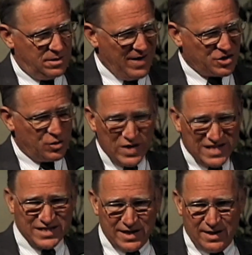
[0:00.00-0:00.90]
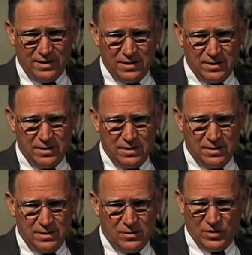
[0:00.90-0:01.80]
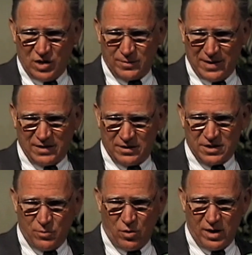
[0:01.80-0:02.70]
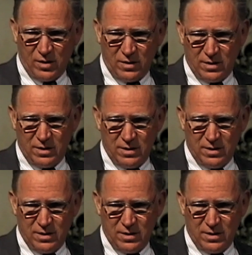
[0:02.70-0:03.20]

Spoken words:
dimension we see, we talked about that this morning,